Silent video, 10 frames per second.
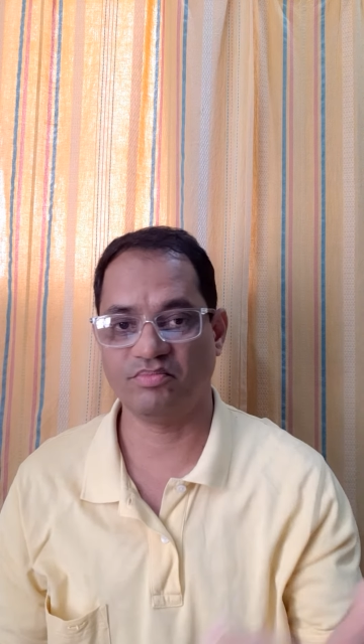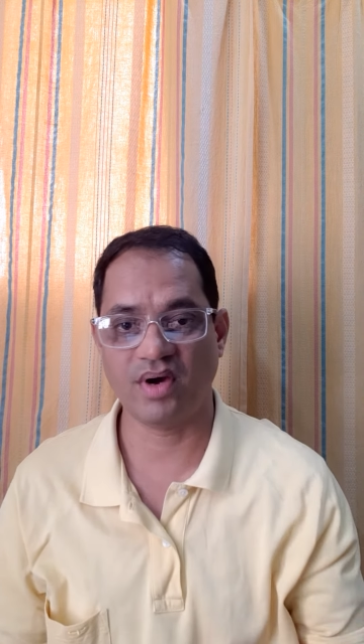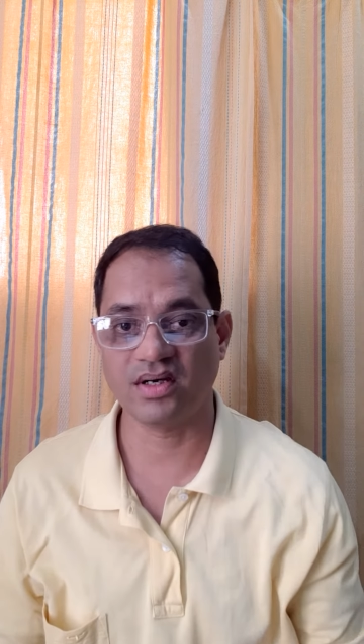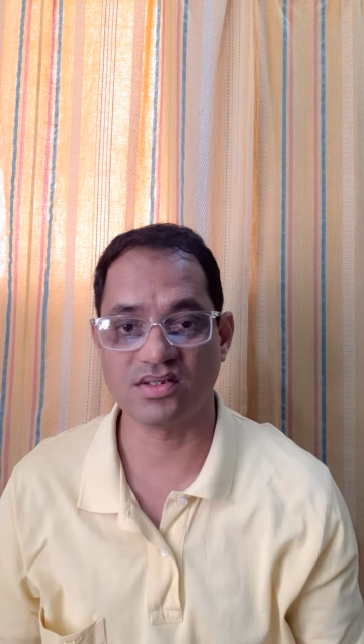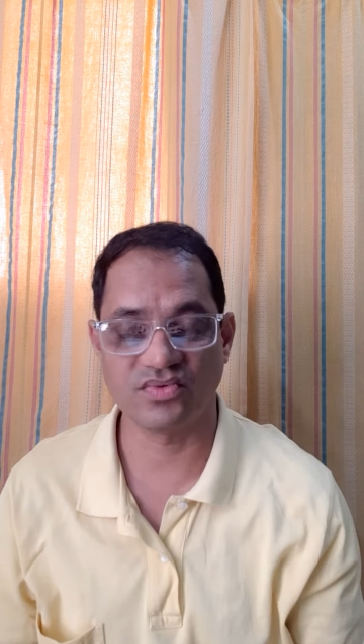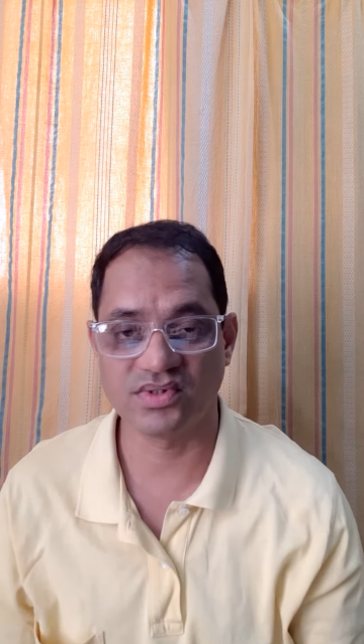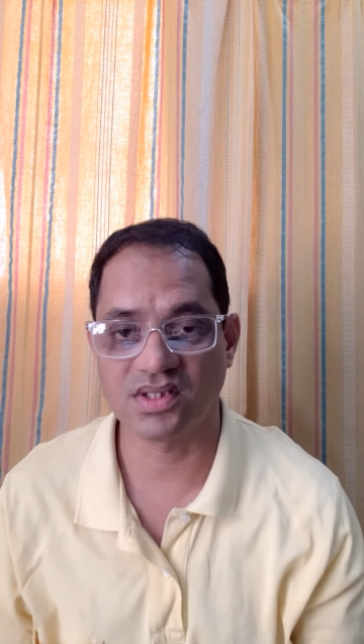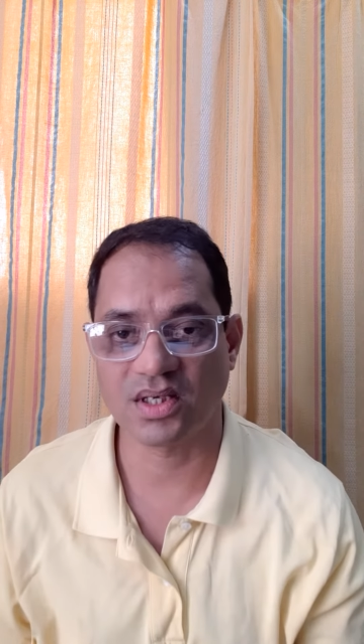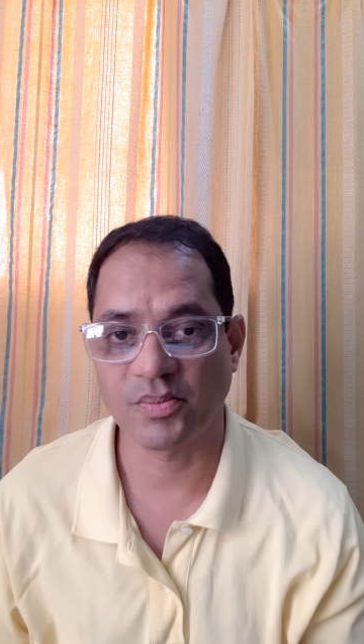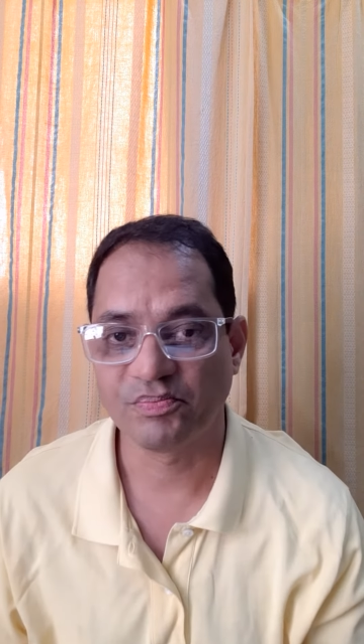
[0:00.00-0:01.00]
parties which
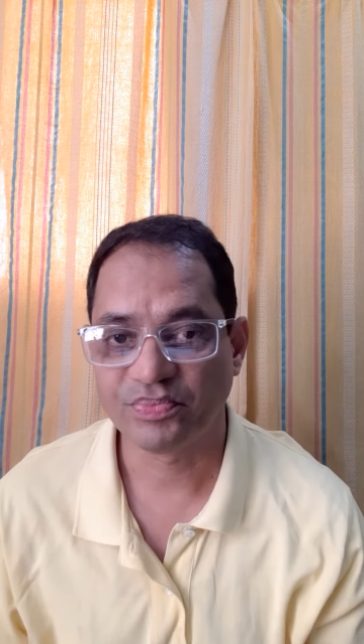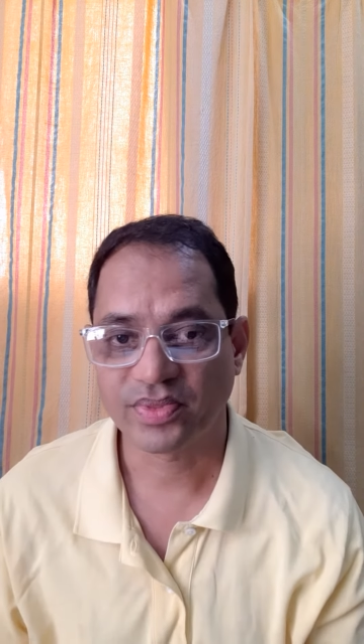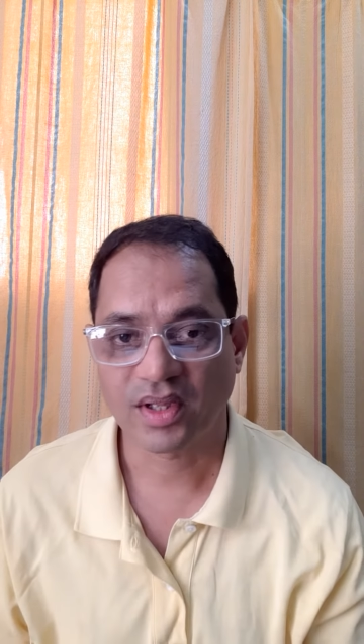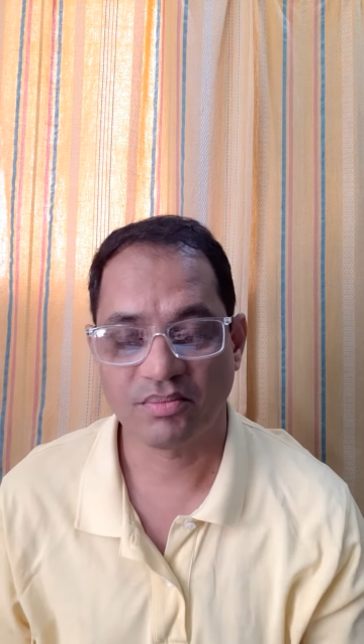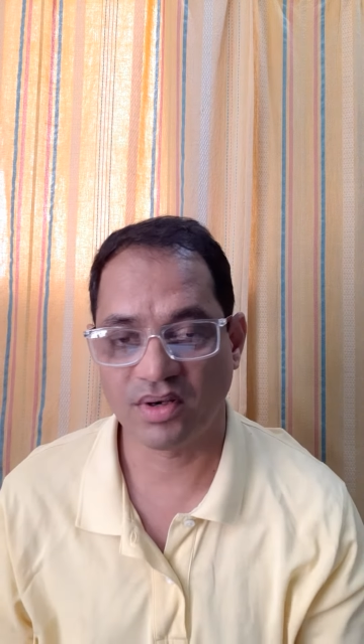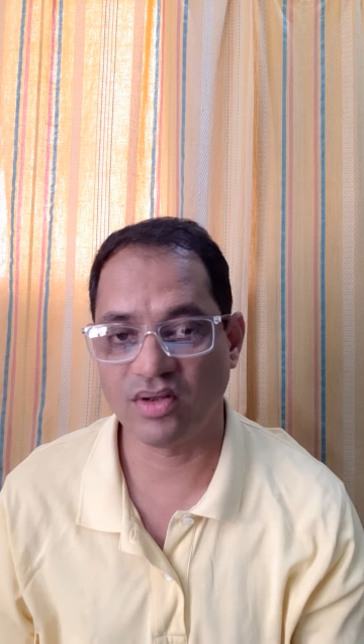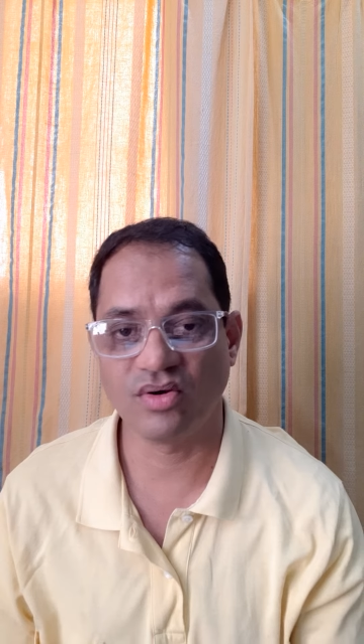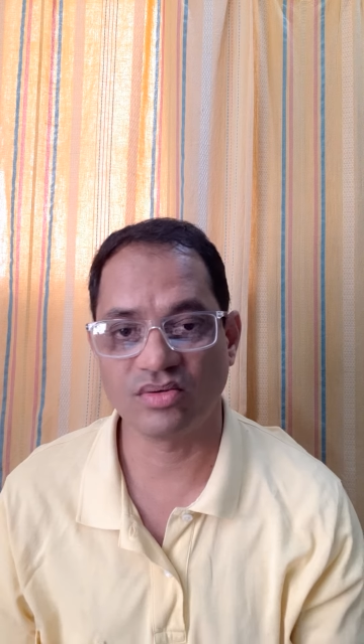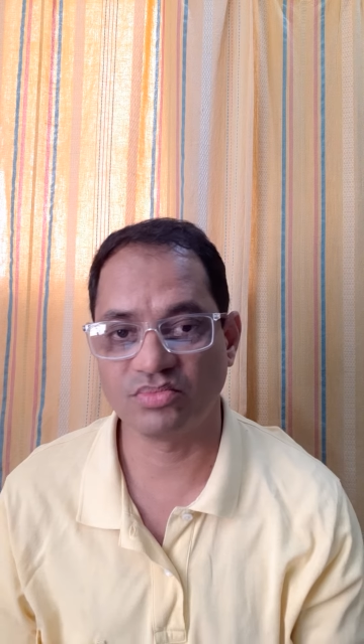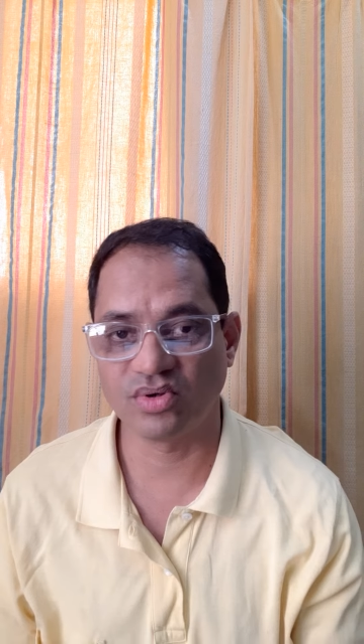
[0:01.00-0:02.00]
are playing
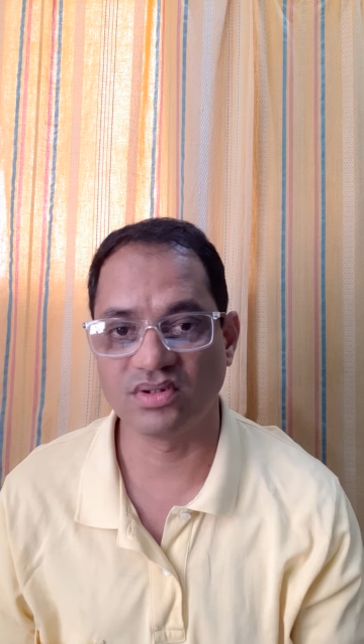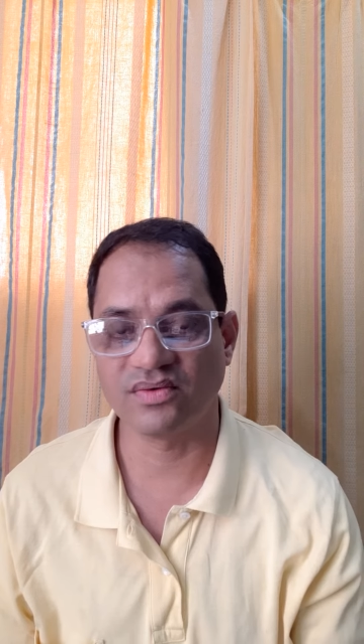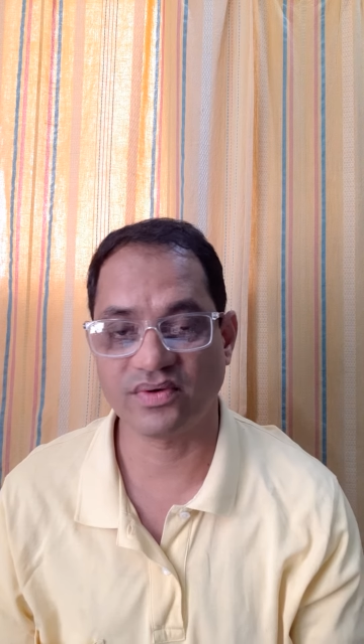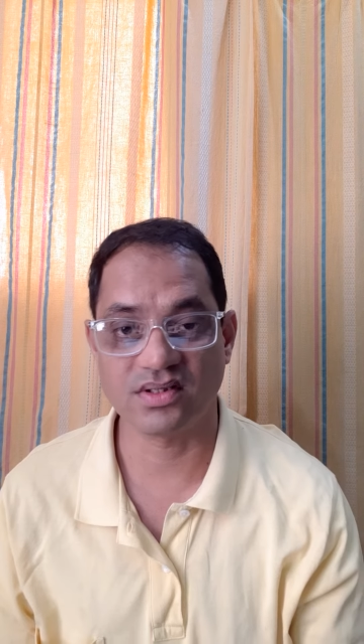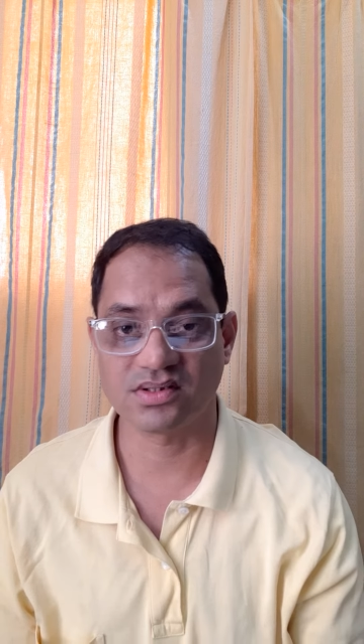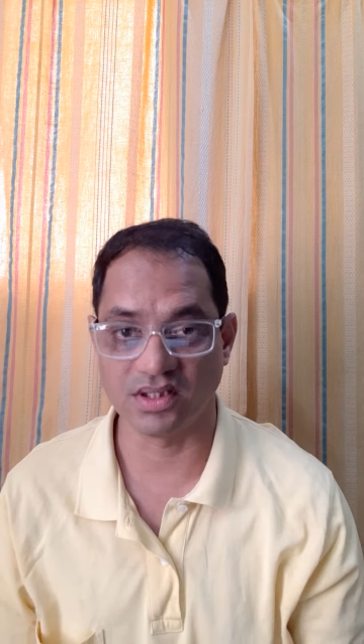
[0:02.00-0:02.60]
on both the fronts.